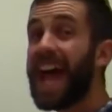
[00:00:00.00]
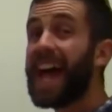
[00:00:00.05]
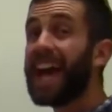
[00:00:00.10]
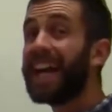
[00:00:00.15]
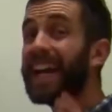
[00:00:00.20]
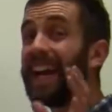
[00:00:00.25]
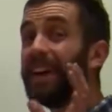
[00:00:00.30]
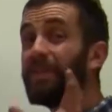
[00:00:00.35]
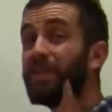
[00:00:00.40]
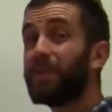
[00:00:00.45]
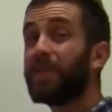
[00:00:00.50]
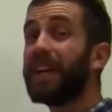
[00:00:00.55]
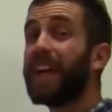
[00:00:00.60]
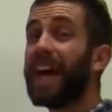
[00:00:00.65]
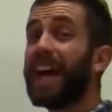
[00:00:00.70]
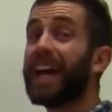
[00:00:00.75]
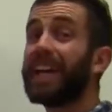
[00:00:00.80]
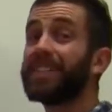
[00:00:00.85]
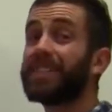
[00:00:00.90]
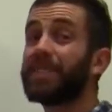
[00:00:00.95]
And everyone
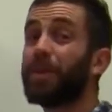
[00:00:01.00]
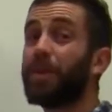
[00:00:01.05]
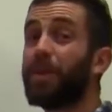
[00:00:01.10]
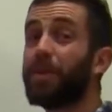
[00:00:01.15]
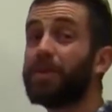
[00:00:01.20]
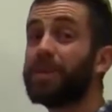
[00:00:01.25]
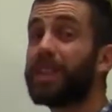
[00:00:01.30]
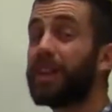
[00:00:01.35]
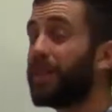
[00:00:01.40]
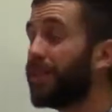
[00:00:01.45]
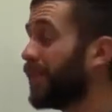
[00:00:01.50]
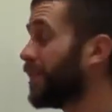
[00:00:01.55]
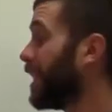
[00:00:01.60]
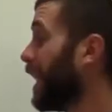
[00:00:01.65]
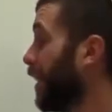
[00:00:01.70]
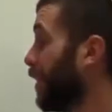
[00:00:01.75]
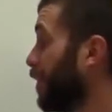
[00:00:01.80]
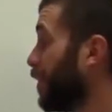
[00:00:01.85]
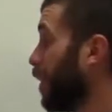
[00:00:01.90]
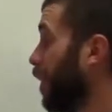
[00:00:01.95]
has their own different
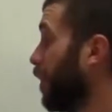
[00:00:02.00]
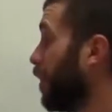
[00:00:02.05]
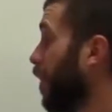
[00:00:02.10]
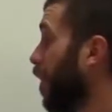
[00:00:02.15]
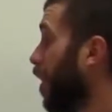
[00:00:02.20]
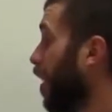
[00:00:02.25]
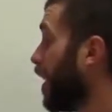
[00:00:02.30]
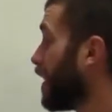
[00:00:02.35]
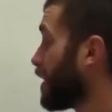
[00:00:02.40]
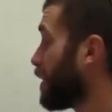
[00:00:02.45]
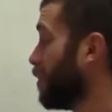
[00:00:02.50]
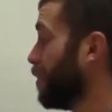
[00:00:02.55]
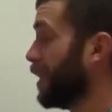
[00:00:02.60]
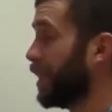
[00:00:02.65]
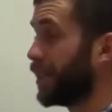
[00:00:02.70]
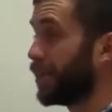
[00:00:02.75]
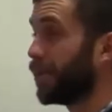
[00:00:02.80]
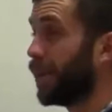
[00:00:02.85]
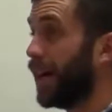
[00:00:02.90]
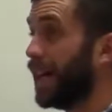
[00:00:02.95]
level of
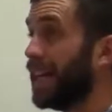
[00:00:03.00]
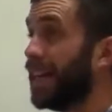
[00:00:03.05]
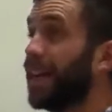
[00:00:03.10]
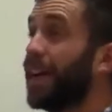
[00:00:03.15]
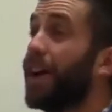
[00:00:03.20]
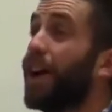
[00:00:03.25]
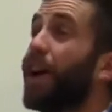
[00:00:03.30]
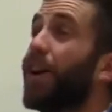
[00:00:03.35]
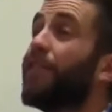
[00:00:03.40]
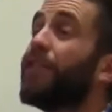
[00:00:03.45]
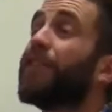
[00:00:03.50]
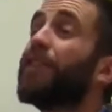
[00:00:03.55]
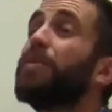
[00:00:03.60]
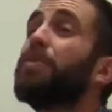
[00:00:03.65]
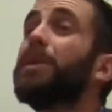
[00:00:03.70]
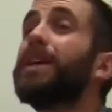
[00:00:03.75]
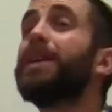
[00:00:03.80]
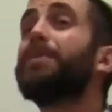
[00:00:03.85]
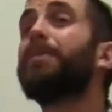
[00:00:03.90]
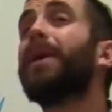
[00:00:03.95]
awesomeness, right? For
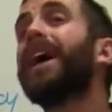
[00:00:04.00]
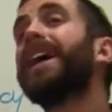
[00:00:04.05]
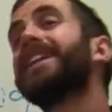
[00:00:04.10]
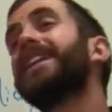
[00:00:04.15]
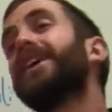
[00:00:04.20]
me, my